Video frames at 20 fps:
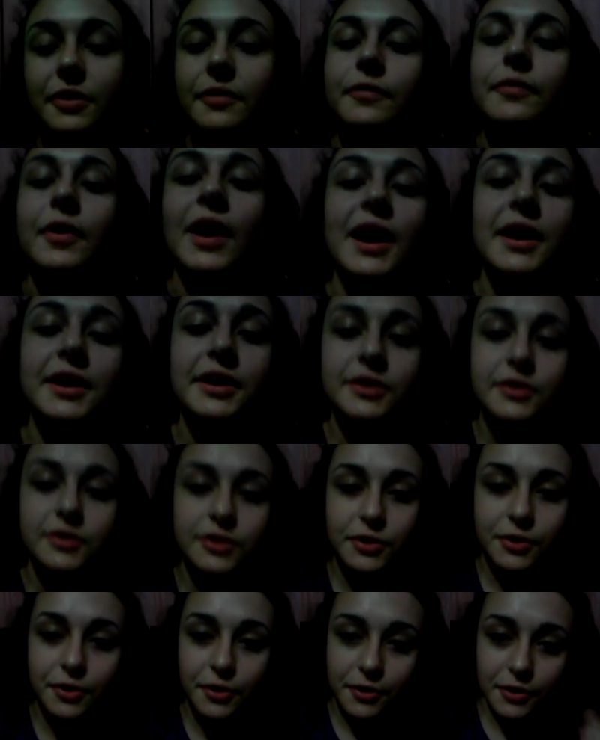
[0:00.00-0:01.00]
invited
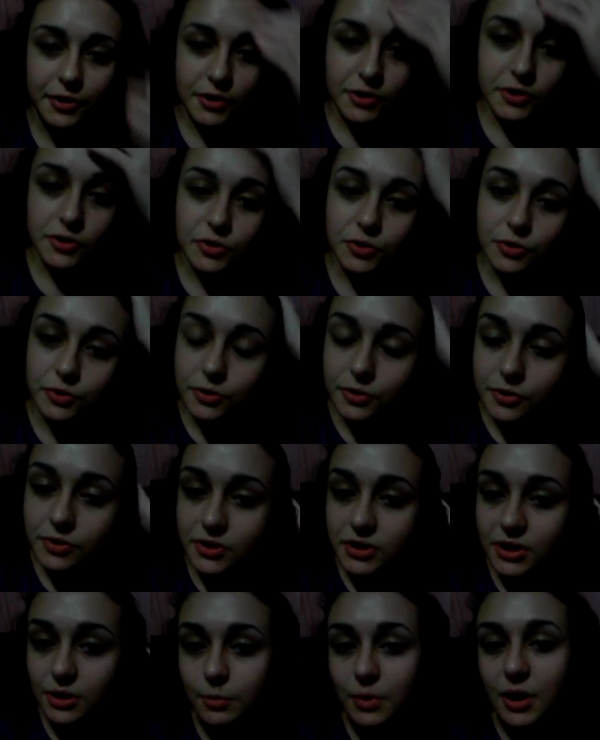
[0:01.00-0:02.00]
to go to
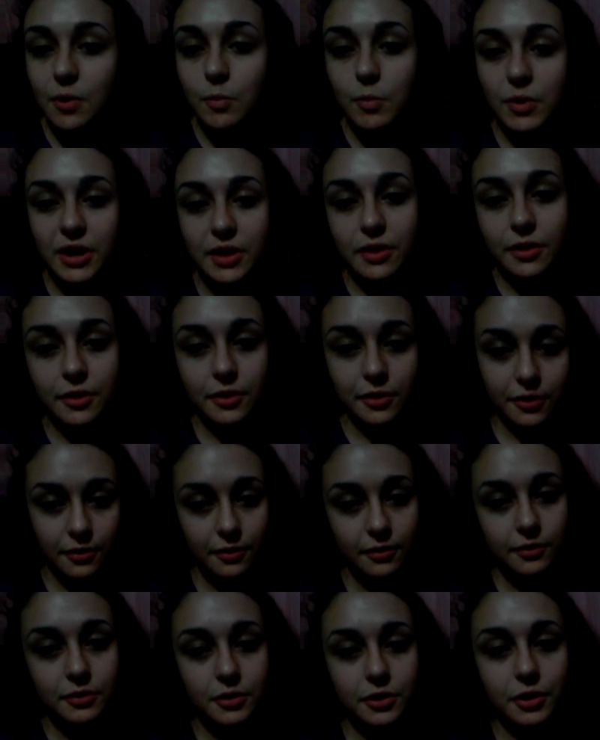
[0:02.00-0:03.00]
somewhere with,
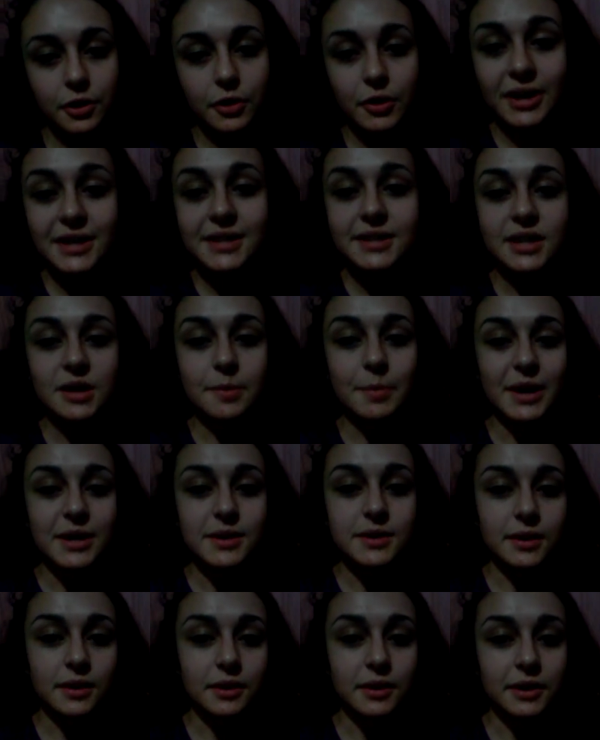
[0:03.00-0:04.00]
Krusty,
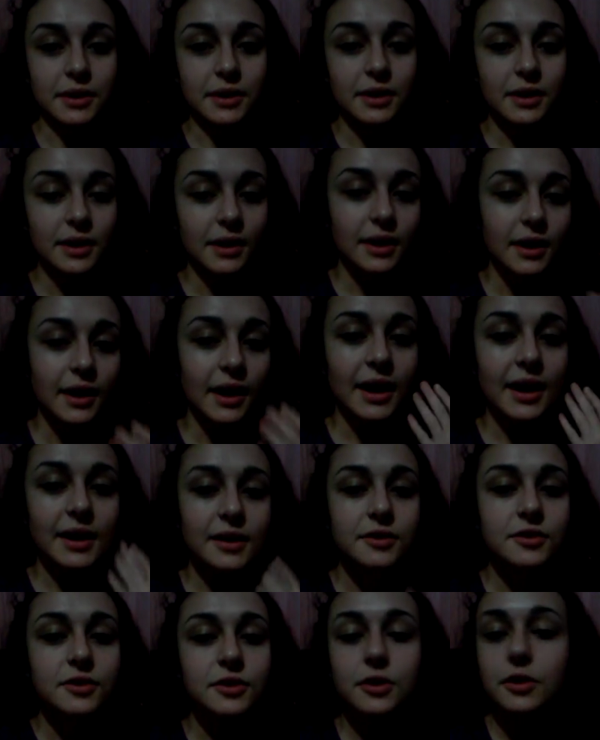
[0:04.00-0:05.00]
basically,
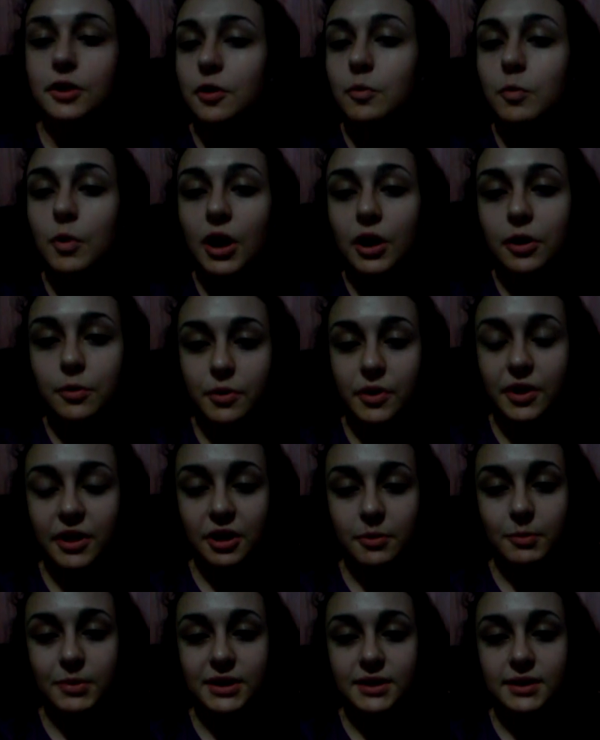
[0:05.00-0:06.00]
and to, work with
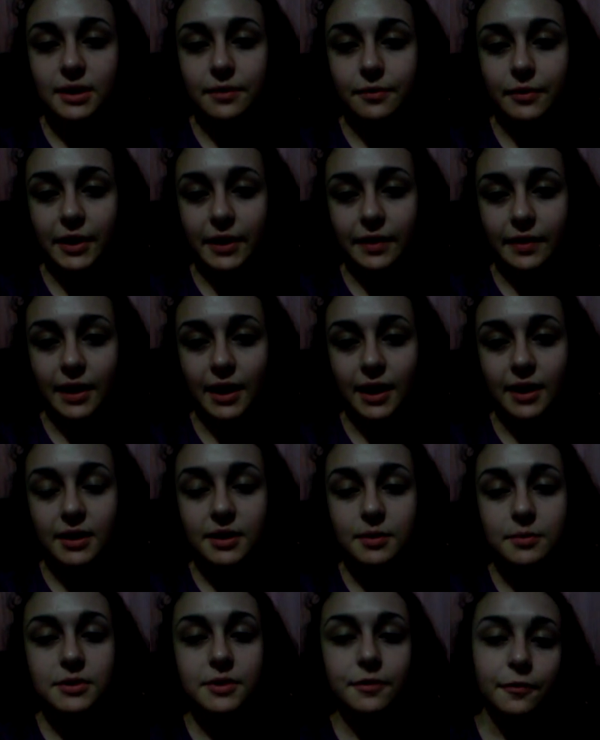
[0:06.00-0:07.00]
him and stuff like that.
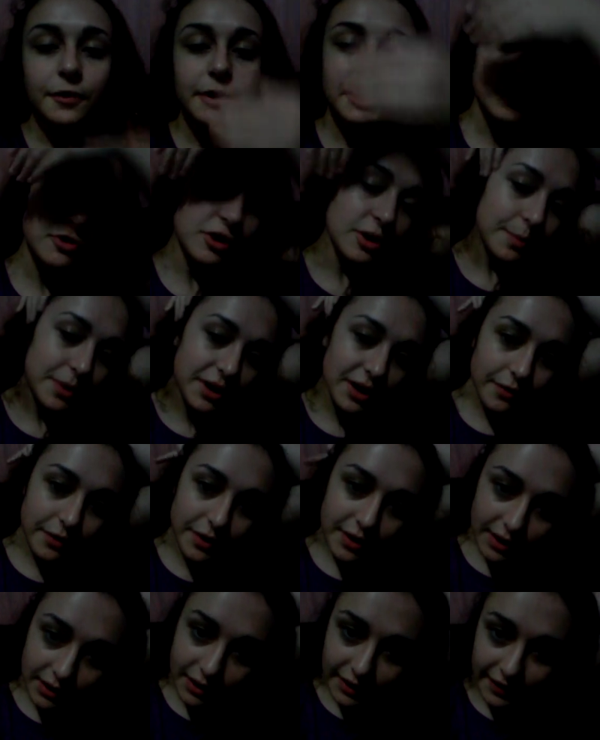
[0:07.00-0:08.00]
And it was a free trip and
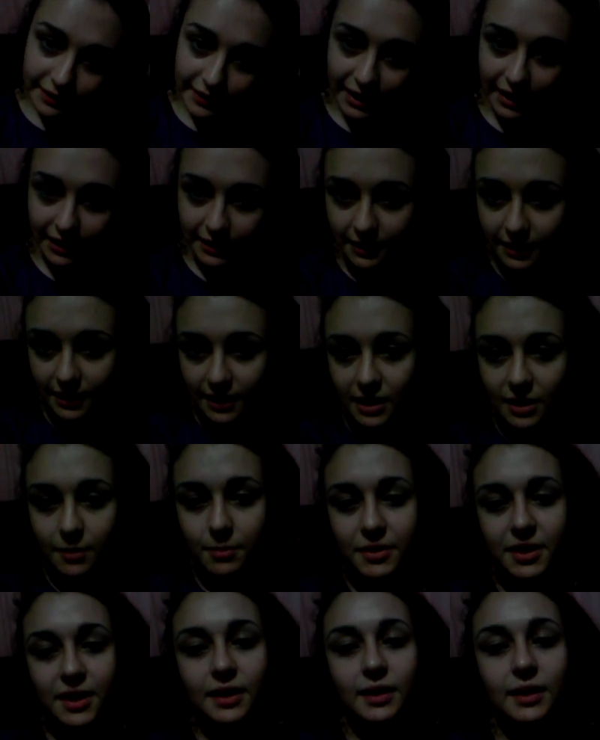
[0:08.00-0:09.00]
everything like that.
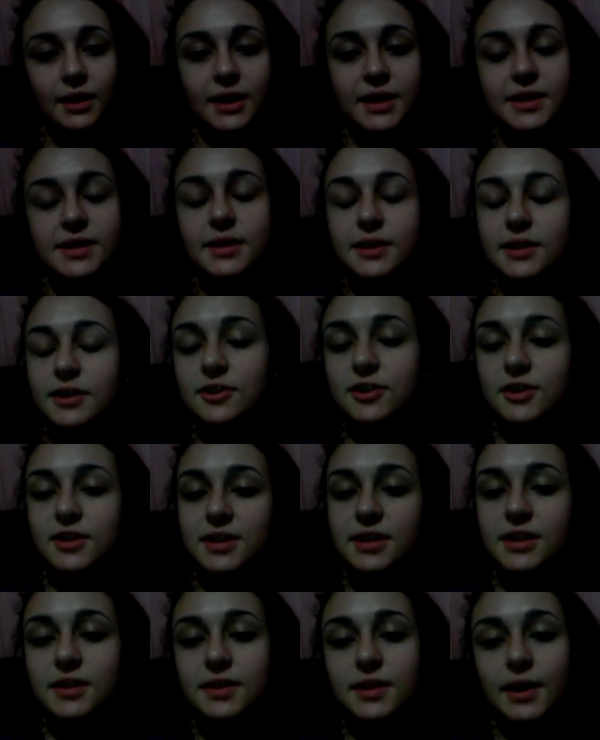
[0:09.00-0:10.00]
But then Lisa
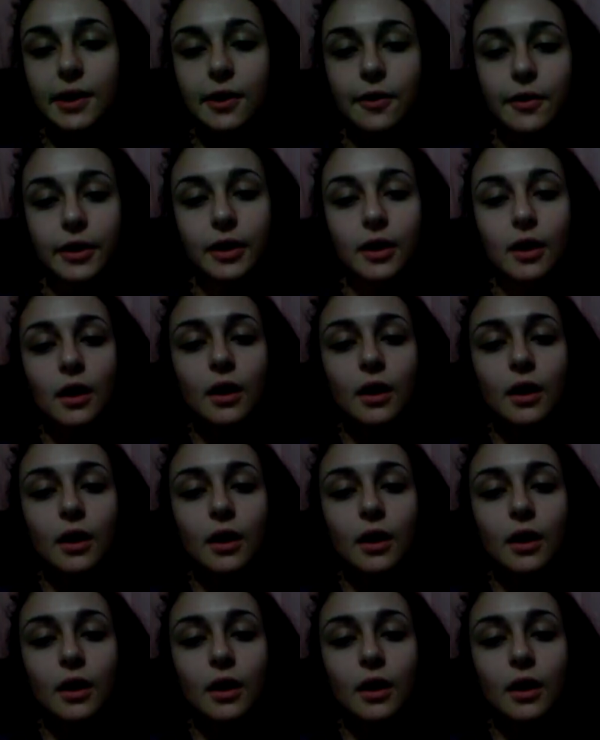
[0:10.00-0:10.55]
just sits there going,